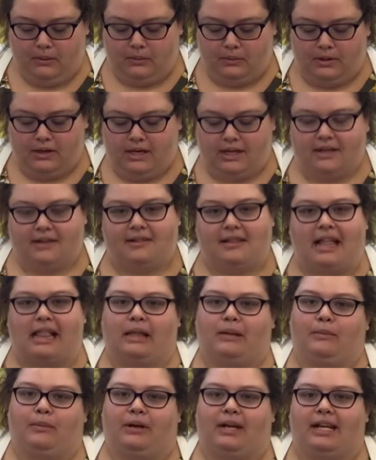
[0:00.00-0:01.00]
We're gonna
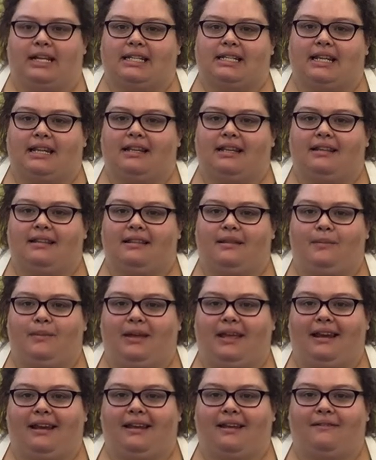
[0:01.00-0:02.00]
celebrate the
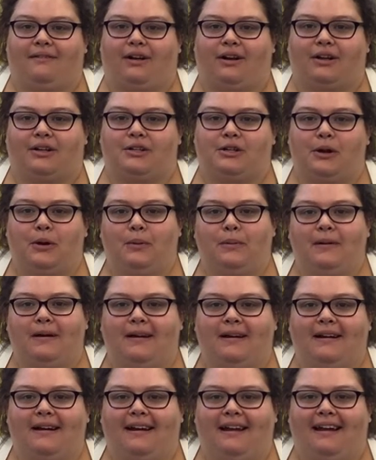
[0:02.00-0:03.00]
beginning of
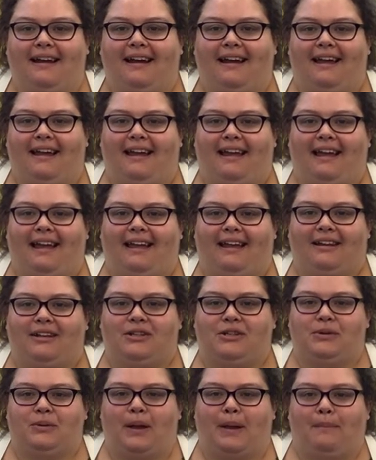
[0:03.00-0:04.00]
October and
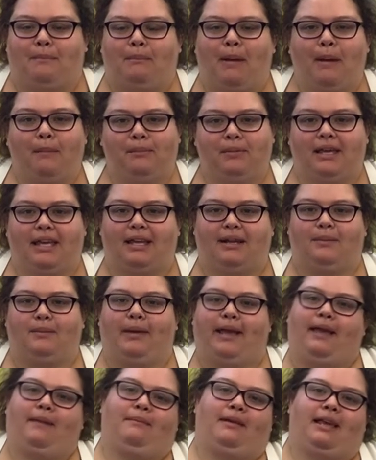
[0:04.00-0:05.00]
do a pumpkin
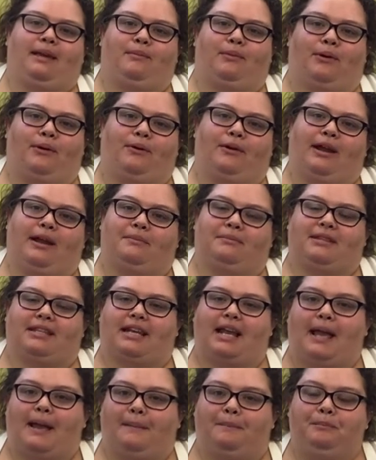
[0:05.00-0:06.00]
baby program
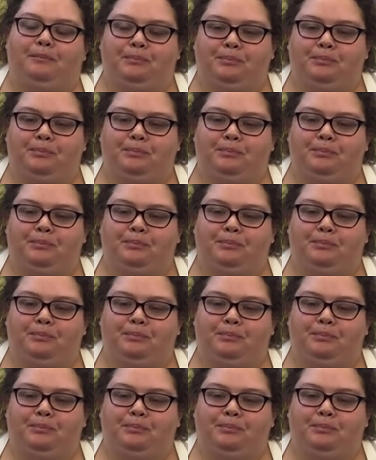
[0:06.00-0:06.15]
today.